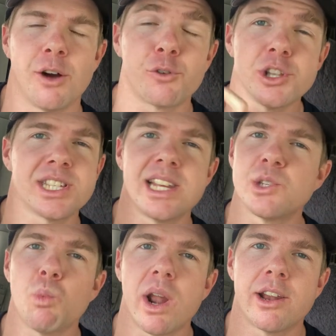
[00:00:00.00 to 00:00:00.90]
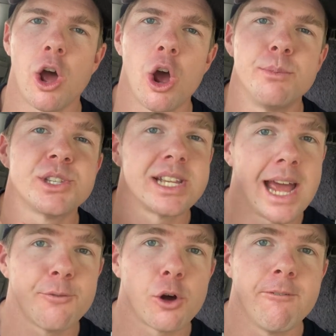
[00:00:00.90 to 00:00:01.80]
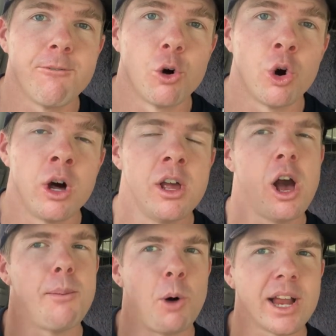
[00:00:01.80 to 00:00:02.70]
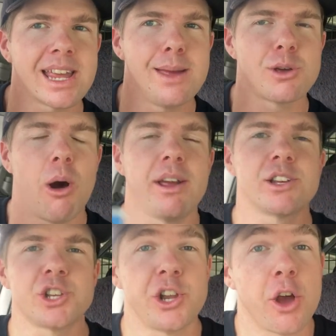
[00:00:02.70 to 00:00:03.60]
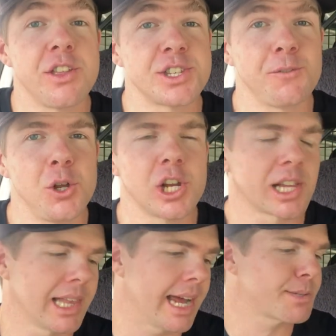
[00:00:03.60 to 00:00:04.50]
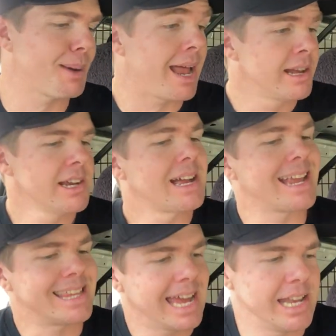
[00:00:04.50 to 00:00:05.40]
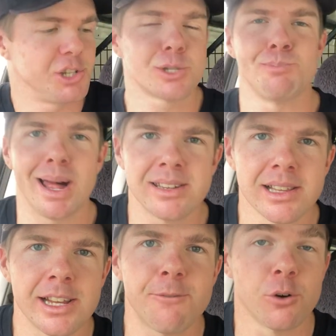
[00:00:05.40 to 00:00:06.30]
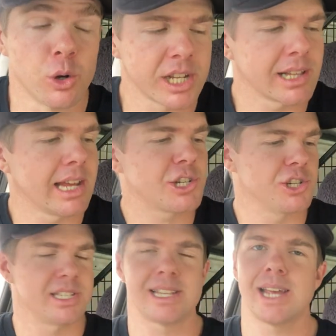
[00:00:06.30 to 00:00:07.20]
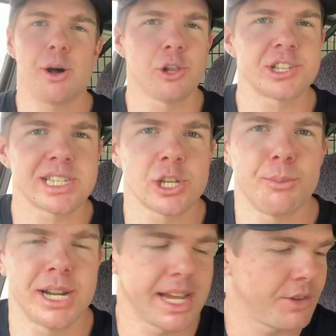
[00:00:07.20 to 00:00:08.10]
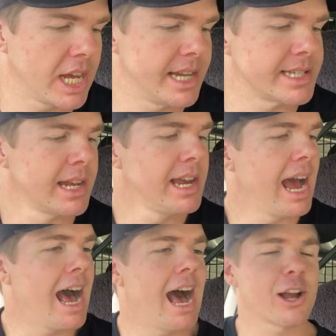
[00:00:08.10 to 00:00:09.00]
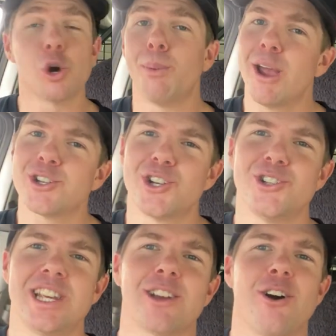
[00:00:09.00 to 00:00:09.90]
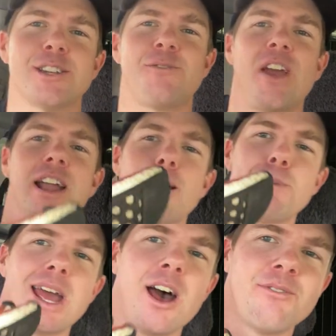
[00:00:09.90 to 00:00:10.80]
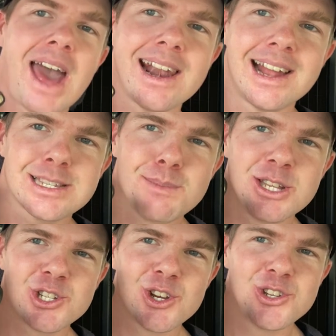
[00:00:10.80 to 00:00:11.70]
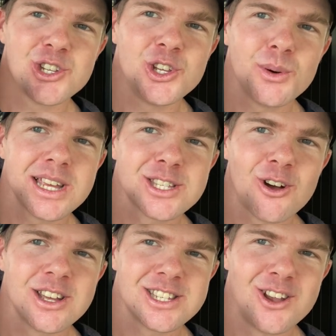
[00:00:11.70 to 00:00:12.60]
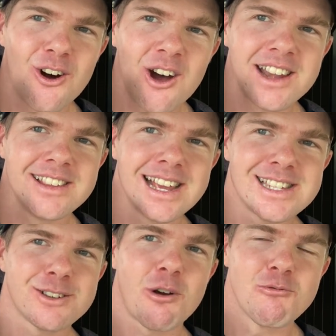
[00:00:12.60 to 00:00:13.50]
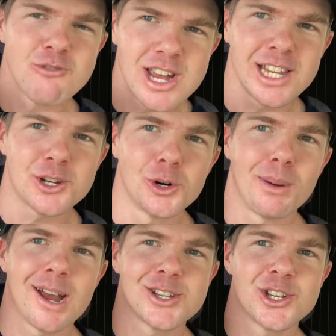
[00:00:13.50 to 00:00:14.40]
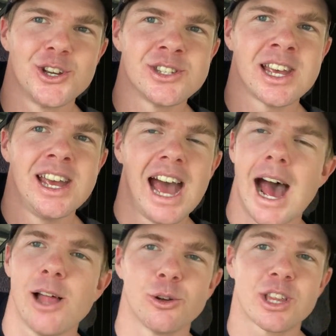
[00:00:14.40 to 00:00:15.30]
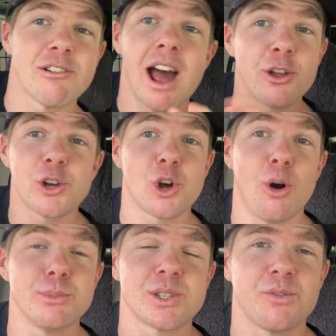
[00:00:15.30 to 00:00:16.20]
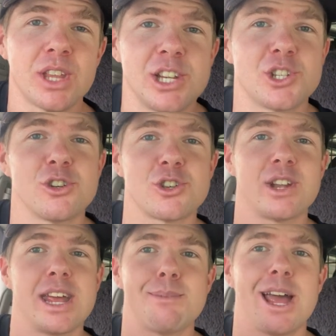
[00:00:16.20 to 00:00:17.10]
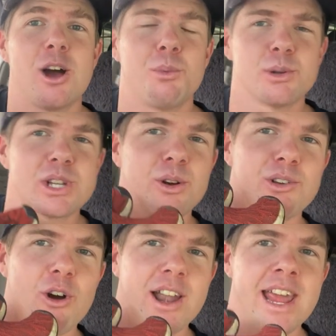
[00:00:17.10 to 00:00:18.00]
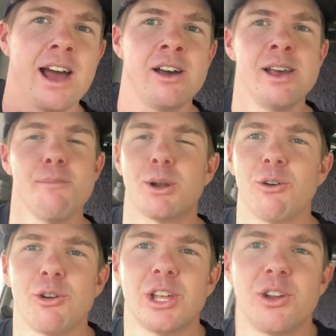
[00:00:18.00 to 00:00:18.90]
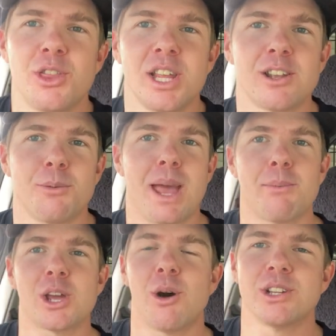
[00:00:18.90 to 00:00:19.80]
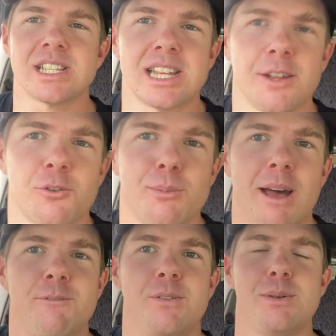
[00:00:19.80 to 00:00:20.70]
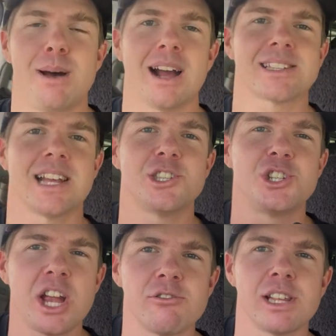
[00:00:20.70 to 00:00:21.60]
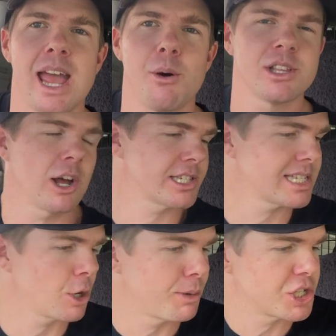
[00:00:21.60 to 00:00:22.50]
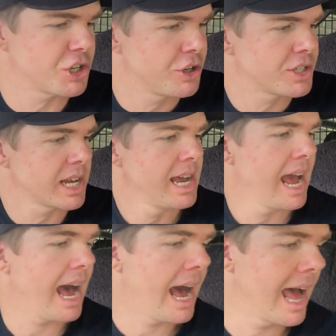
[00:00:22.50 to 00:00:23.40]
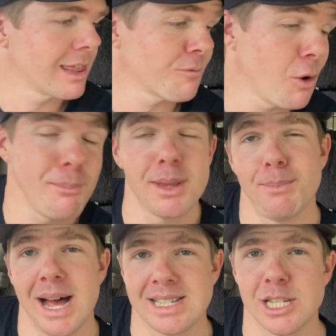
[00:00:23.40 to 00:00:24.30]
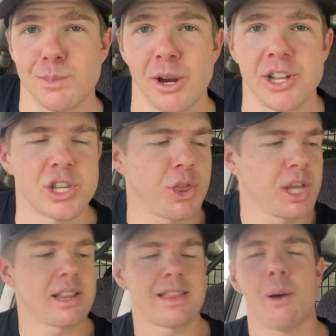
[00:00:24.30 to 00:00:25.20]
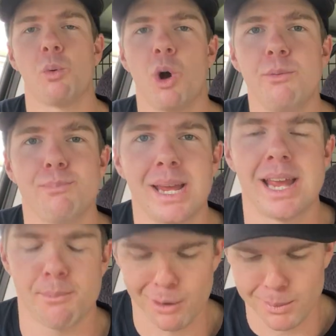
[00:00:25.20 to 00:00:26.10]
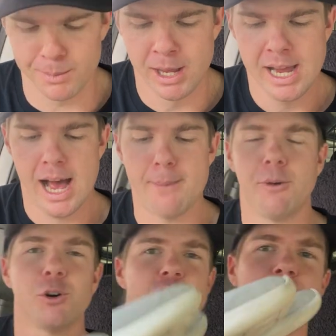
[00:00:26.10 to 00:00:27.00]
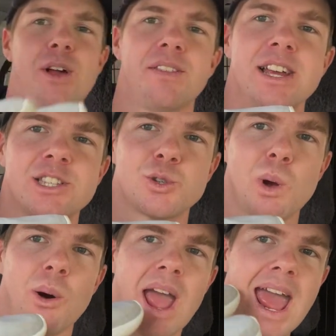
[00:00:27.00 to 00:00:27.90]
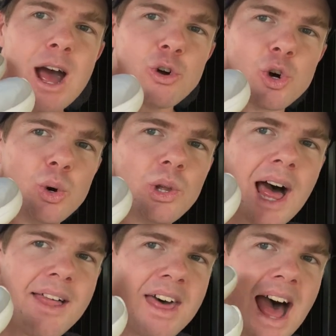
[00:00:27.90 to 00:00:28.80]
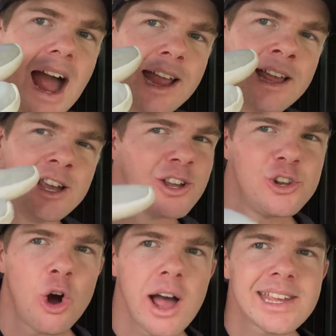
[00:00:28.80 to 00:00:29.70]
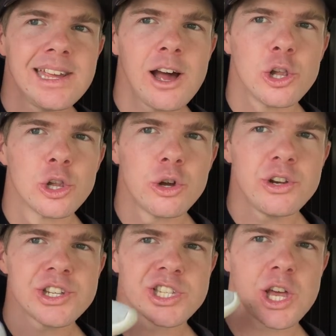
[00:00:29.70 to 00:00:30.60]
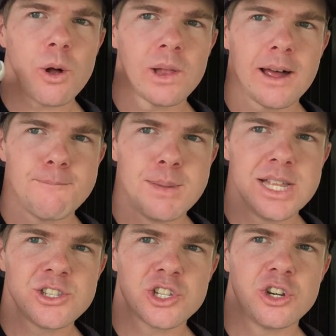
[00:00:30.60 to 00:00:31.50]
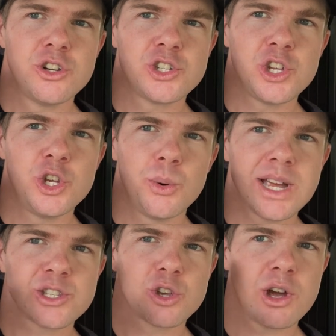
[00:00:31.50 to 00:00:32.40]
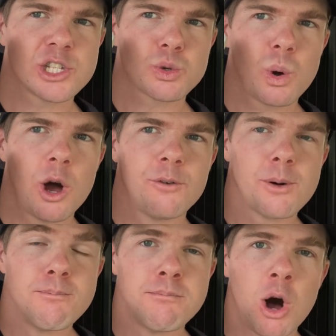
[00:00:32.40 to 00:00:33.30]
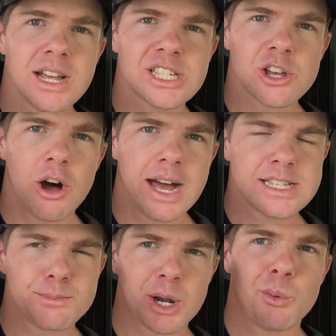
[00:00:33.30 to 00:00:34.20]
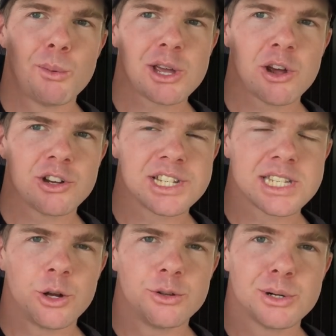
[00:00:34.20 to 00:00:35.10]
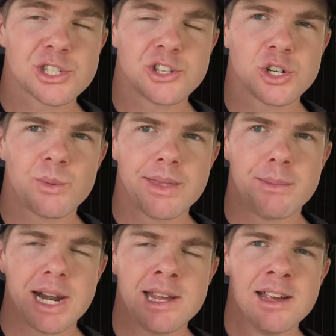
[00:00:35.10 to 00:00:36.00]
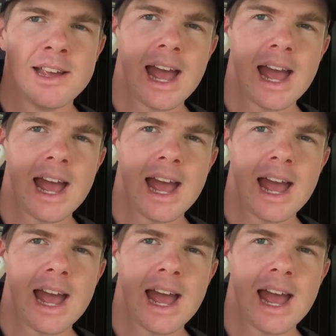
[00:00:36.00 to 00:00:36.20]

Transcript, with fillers: I've got season one at home, so now I've got four. I might keep going because I know there's a few to collect, but again, just bundling for the collections. That's how I like to sell my DVDs. Uh, cool pair of shoes here, guys. Found a pair of Adidas men's shoes, US size 9. These these are a really cool pair of shoes. Uh, look, there are no comps for these shoes on eBay, I will tell you right now, but I really do think that I'll be able to go on to sell it for about 50 bucks. That's generally how I like to sell my shoes. Uh, and from the past experience, I think that that won't be a problem. Um, I've also found these as well. How cool are they? Nike Lunar Solar men's shoes, US size 12, my size, but I will be going on to sell them because I do want the money.